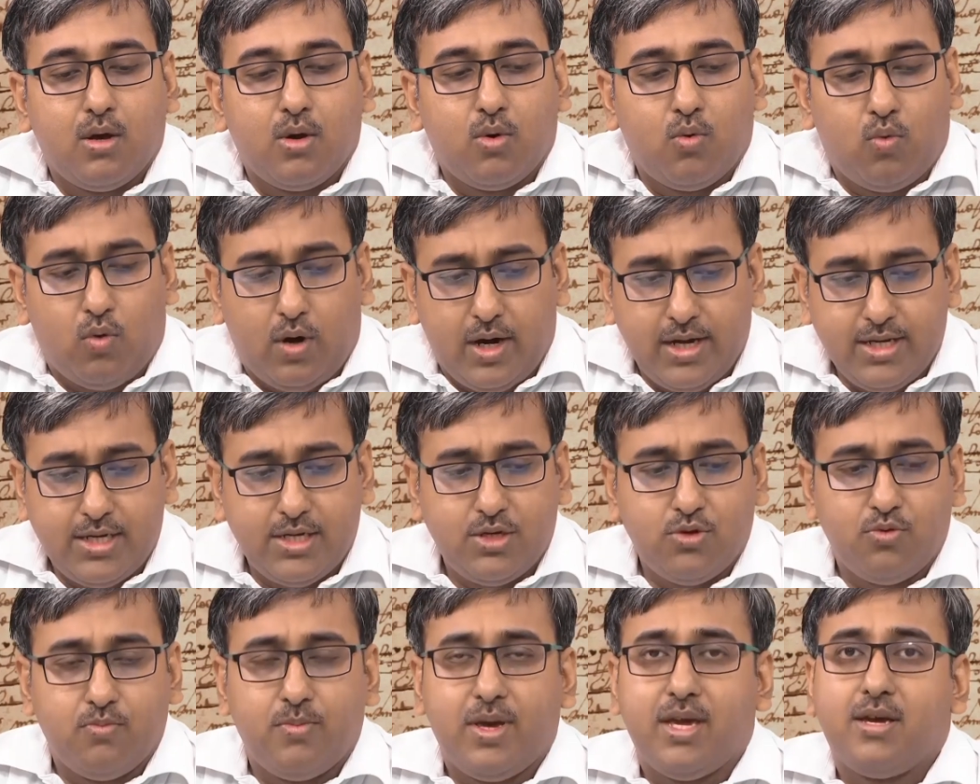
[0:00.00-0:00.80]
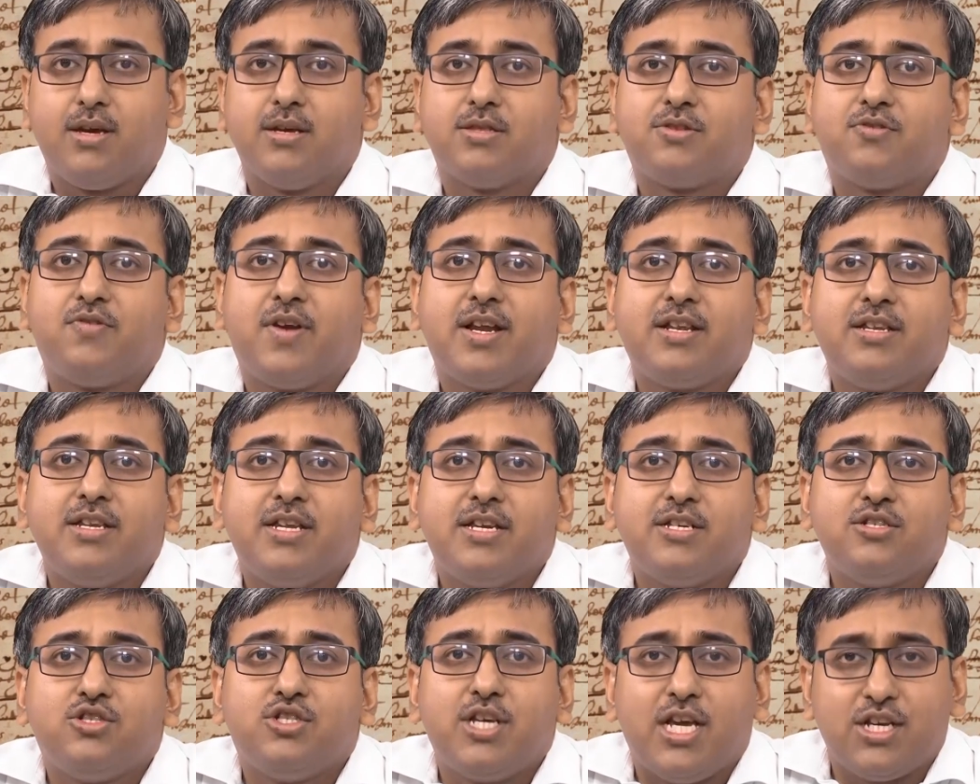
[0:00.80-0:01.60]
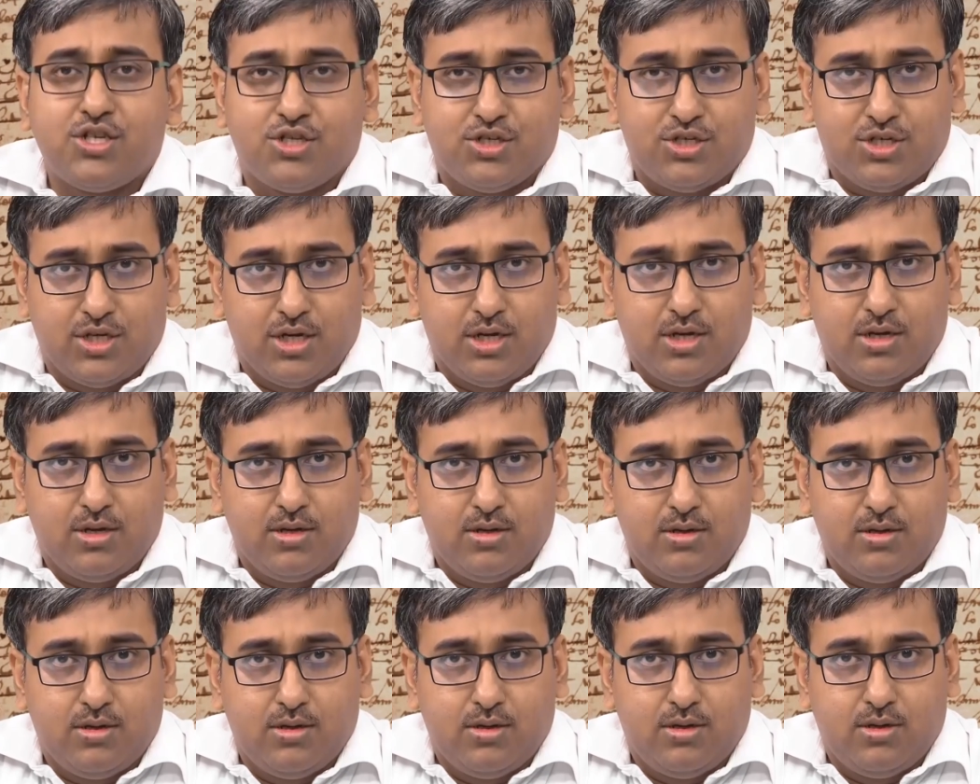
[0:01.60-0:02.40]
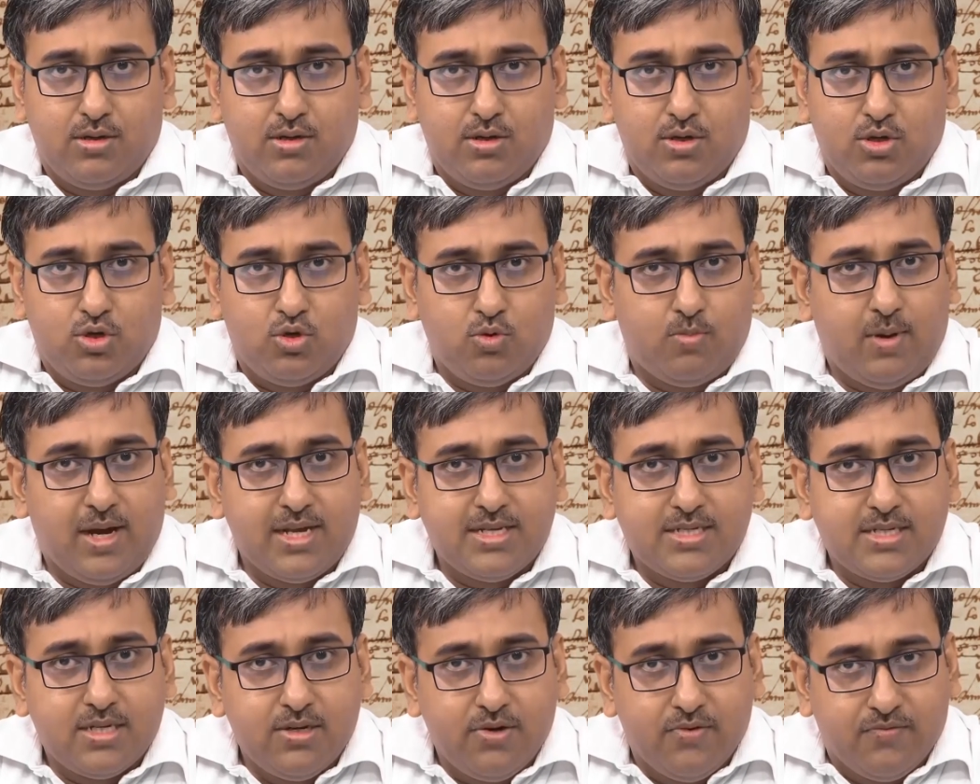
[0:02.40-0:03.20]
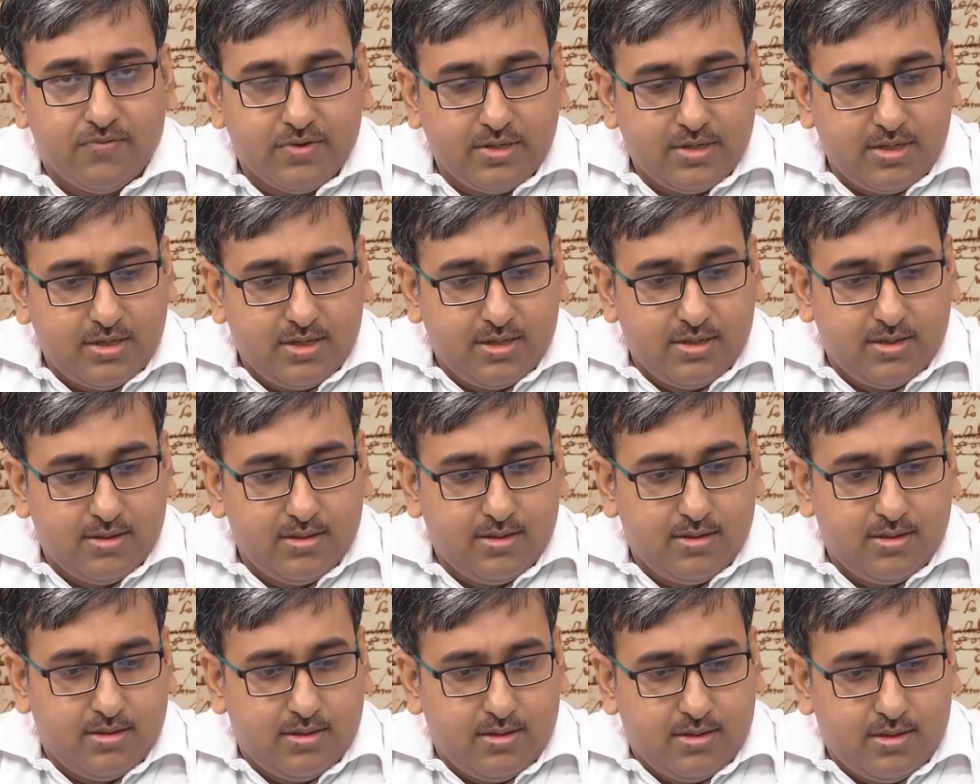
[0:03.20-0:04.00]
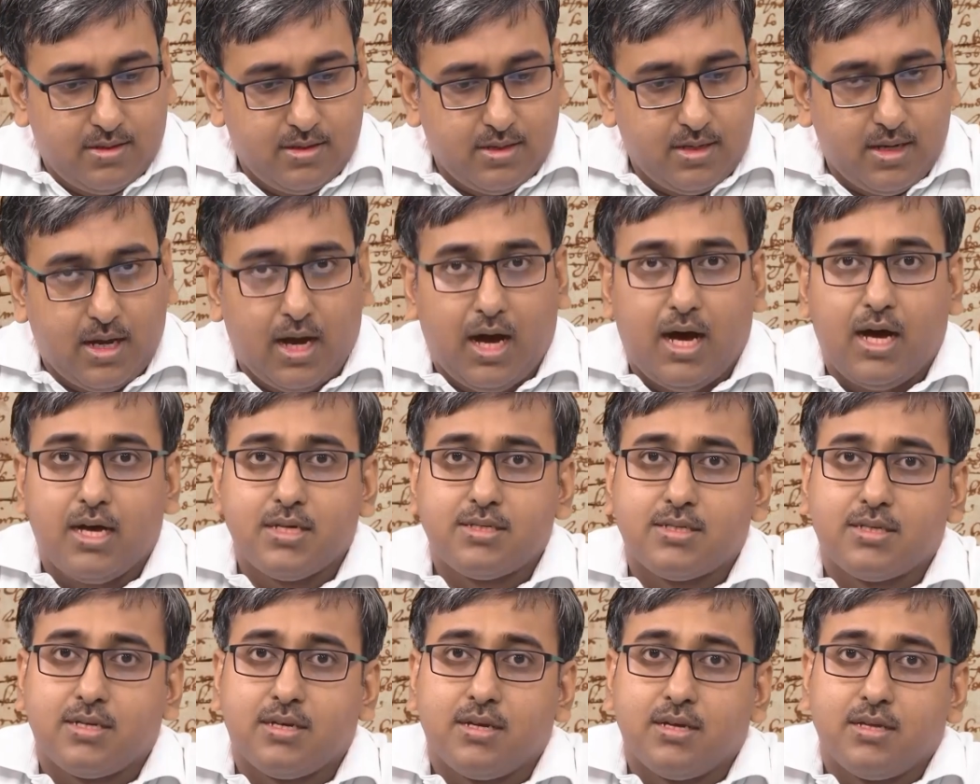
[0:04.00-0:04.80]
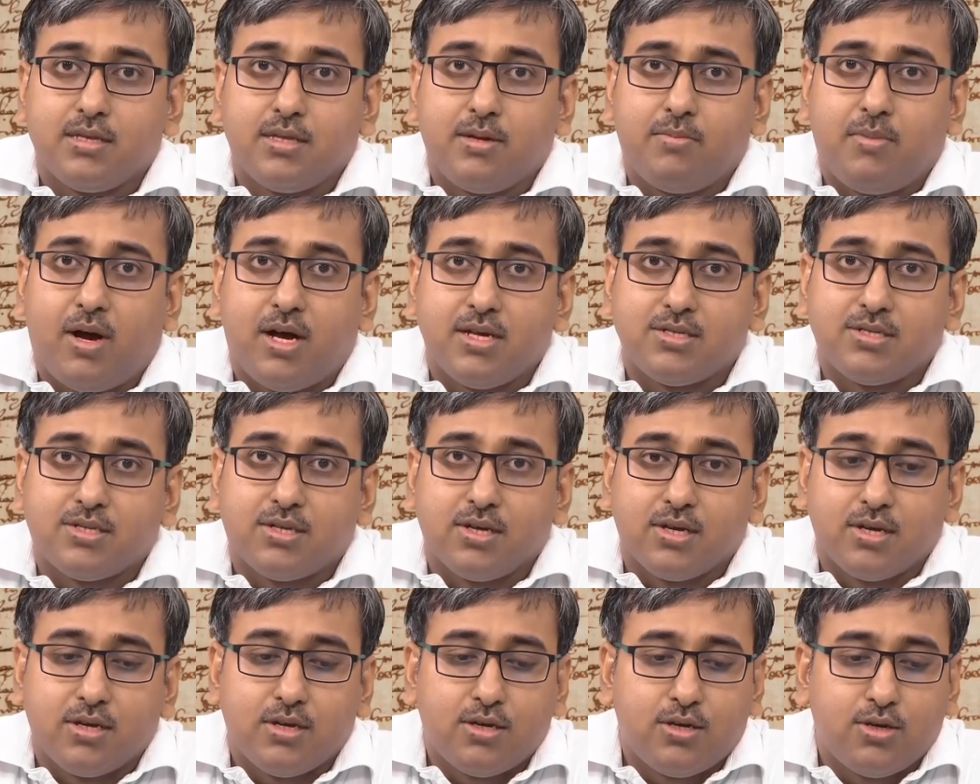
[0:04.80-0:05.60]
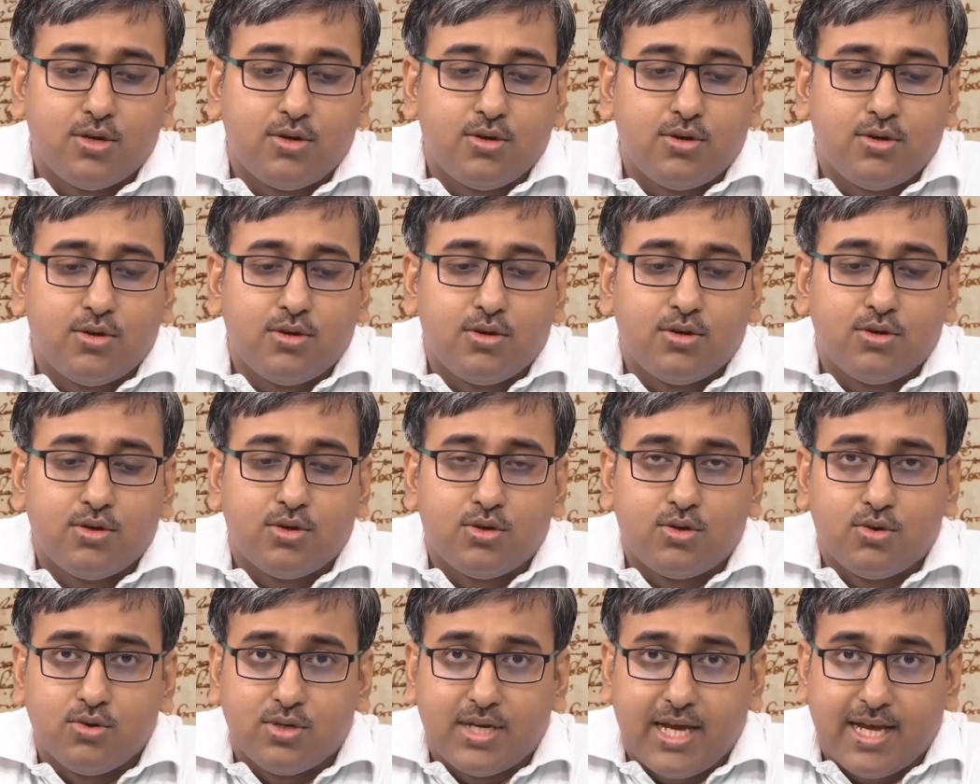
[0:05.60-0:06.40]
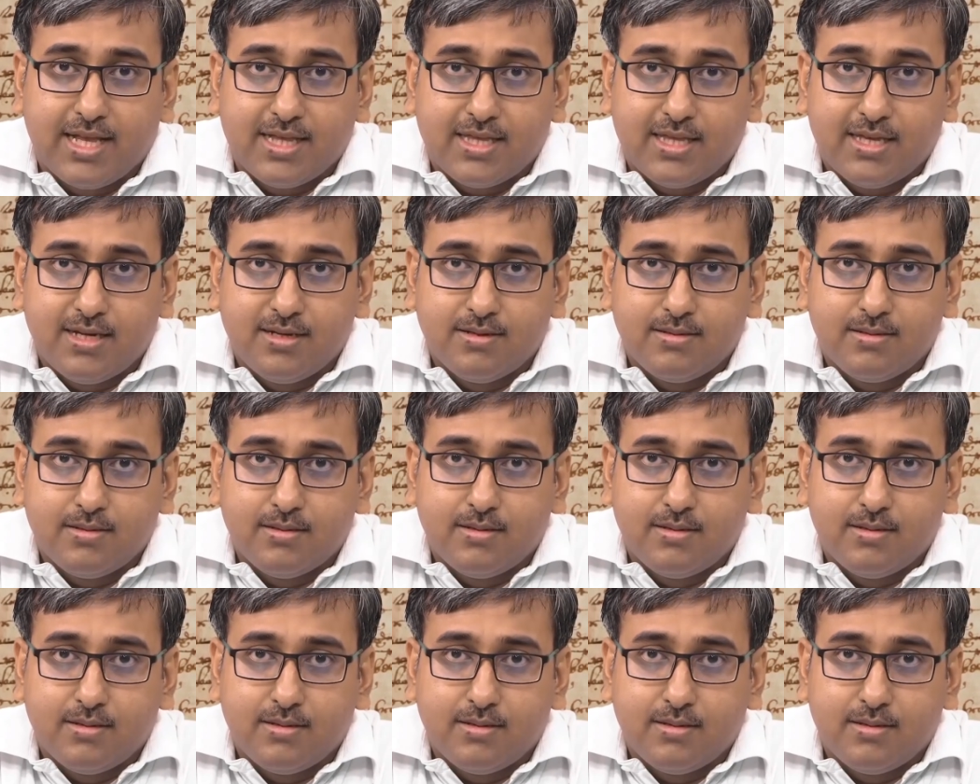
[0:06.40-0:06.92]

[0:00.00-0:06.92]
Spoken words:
"Why did you make a threatening gesture to my servant?" asked the master to death.